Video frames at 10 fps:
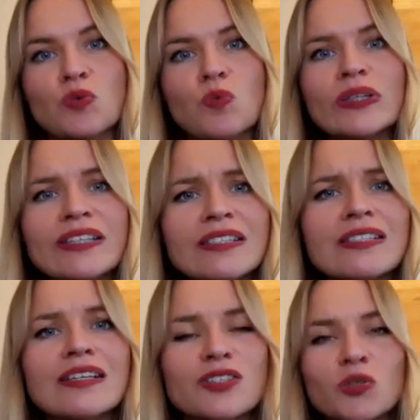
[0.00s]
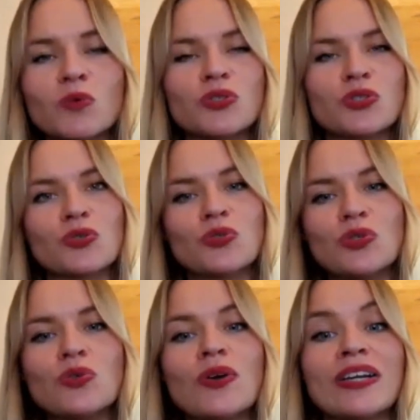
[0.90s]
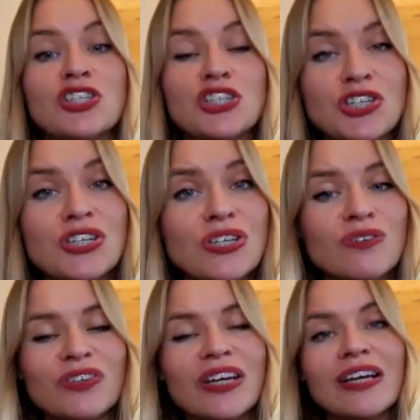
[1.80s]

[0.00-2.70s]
what is it that you want to do and achieve